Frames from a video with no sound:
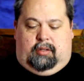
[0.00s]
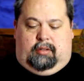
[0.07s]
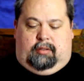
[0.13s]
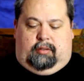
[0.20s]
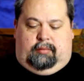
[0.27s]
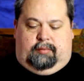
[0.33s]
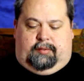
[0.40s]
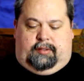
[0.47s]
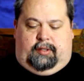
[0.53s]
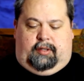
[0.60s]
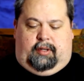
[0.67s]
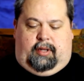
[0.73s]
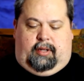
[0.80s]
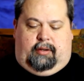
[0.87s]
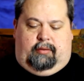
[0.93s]
Nope, see, you
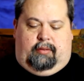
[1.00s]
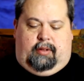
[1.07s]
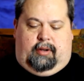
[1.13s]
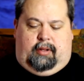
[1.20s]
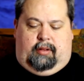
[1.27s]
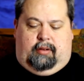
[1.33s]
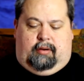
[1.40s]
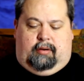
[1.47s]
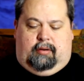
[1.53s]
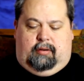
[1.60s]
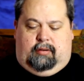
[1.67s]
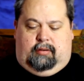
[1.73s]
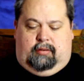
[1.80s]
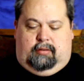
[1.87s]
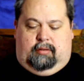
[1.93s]
can't do that either.
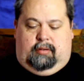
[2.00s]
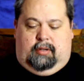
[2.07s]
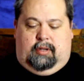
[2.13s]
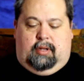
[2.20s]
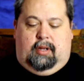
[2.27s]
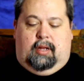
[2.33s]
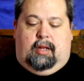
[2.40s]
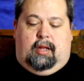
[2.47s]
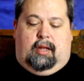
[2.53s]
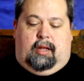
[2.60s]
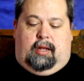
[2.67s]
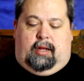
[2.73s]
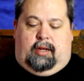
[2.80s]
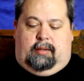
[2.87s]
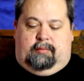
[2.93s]

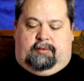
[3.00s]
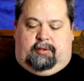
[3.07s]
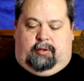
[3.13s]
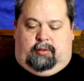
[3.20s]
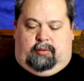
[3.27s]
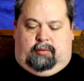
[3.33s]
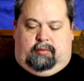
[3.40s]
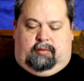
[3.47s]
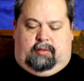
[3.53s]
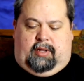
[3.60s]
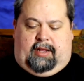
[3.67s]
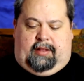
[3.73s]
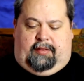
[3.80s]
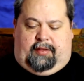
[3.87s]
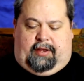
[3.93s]
Um, so,
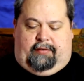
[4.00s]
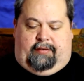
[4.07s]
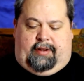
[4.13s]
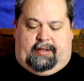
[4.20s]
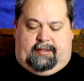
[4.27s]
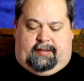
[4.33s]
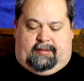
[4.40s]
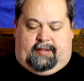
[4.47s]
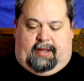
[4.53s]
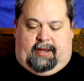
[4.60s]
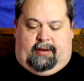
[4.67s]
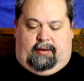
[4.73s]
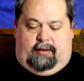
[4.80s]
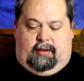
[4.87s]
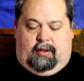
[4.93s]
the thing of it is, is
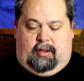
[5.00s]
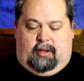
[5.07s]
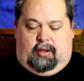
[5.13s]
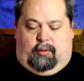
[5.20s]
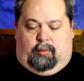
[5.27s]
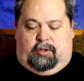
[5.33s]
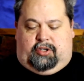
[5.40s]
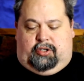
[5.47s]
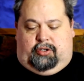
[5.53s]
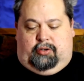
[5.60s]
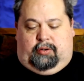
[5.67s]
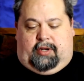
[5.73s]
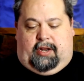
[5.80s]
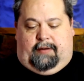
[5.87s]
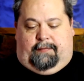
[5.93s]
that once you
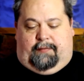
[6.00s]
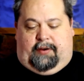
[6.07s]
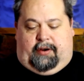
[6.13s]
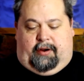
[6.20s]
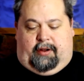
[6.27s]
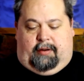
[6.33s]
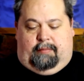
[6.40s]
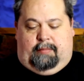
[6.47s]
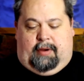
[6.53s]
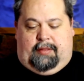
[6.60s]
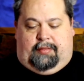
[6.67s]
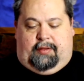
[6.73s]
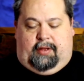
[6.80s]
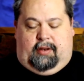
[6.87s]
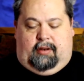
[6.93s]
do kind of figure out a
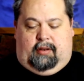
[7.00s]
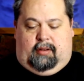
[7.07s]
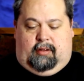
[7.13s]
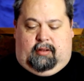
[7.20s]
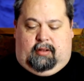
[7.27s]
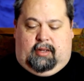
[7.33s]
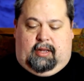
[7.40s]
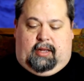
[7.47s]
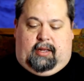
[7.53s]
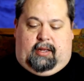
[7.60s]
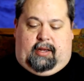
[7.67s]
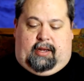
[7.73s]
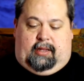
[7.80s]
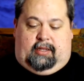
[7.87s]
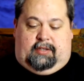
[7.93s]
method,
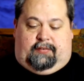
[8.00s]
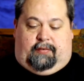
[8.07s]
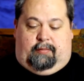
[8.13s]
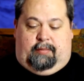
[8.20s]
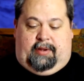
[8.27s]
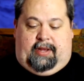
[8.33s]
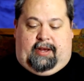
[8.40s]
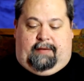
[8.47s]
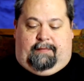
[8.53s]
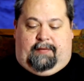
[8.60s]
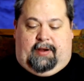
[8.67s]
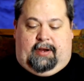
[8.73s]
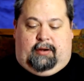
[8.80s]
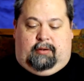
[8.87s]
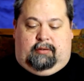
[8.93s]
at least for me, I
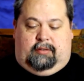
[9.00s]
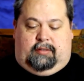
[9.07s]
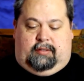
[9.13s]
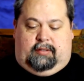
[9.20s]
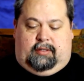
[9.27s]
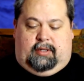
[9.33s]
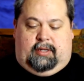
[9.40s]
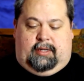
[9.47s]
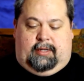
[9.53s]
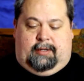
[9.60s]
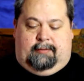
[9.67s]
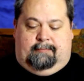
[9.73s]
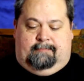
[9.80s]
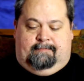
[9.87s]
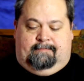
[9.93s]
found,
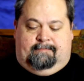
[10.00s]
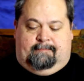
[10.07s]
um,